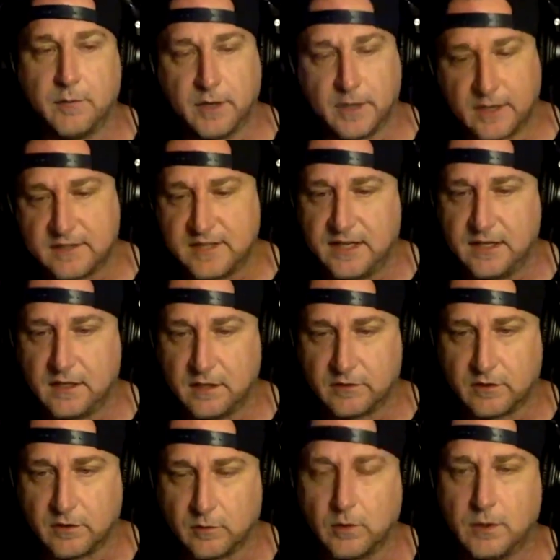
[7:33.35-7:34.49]
And Katina just
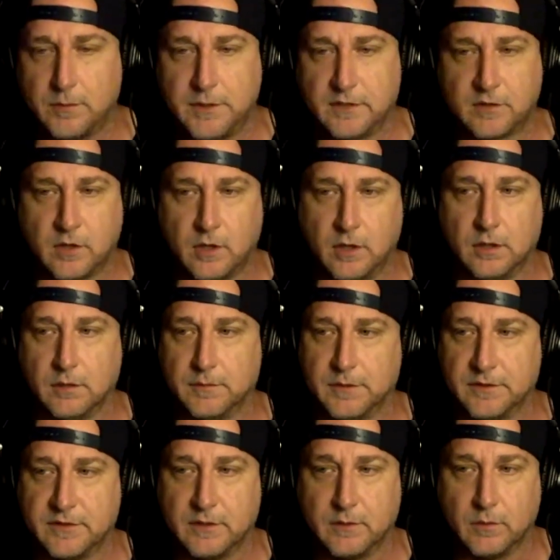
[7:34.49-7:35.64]
goes, well, let me just call him
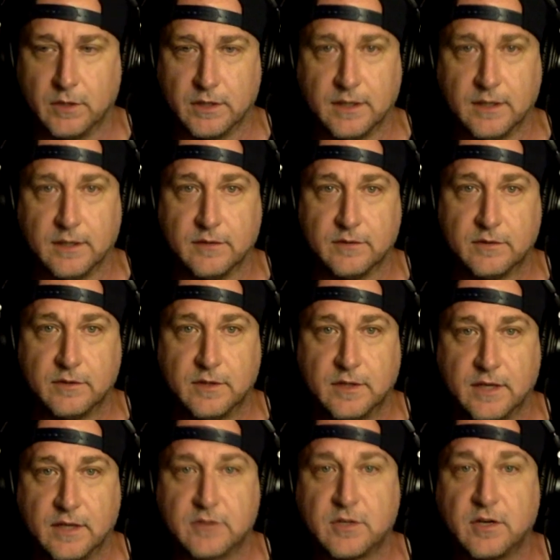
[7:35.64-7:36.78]
and see where he is.
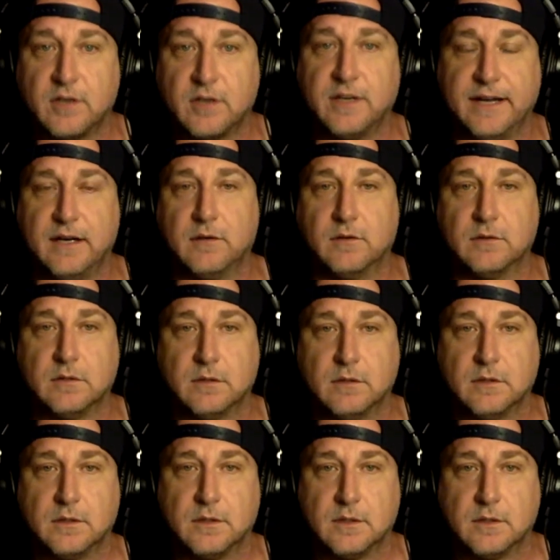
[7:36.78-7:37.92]
And it turned out
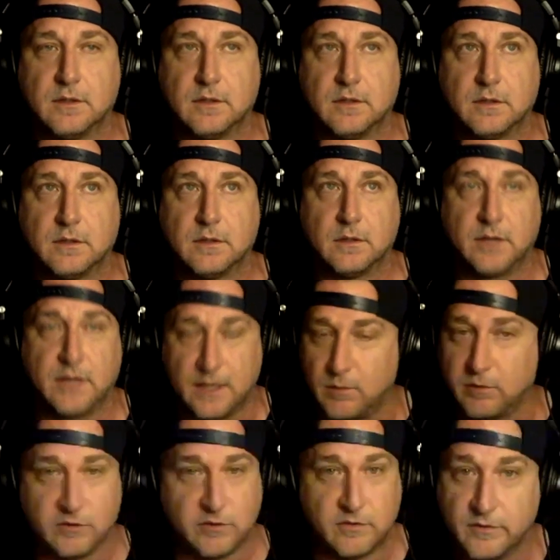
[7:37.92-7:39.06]
he
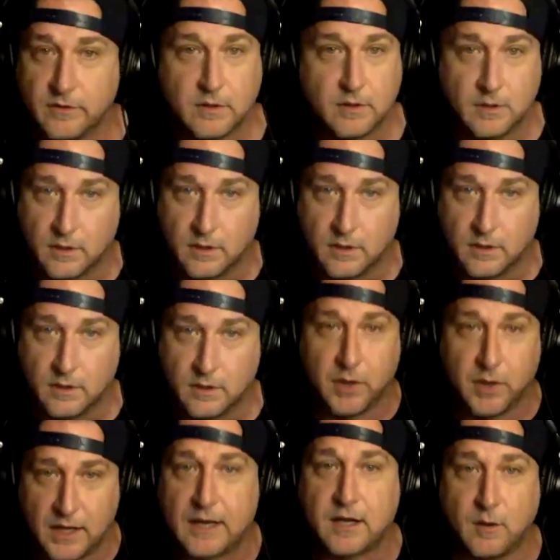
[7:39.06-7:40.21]
was a
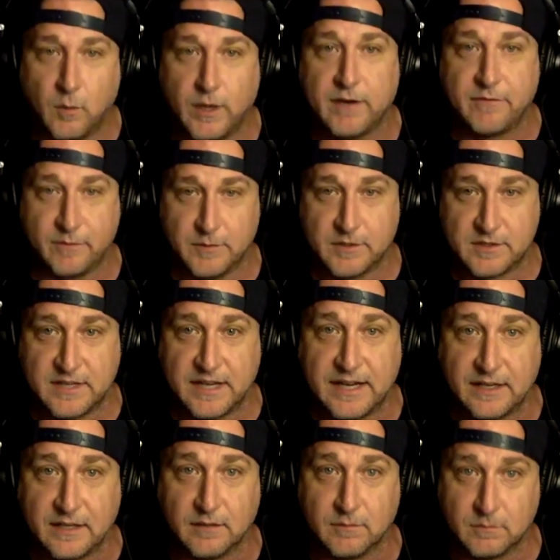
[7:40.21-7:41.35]
block away from the
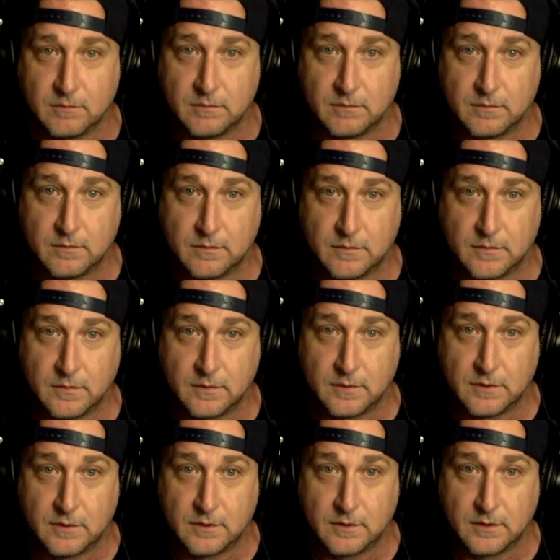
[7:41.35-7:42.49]
stadium
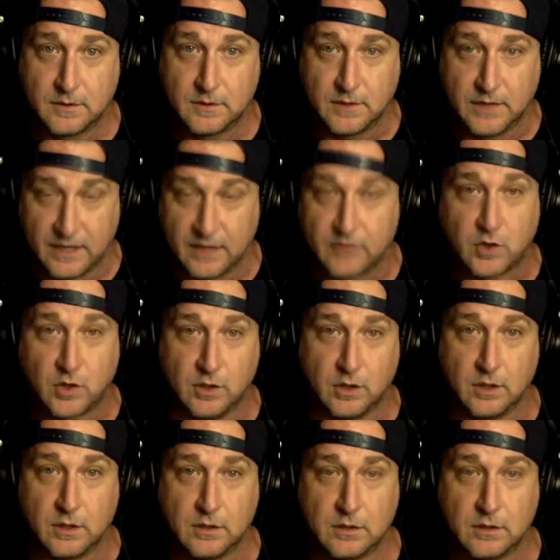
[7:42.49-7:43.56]
in his car.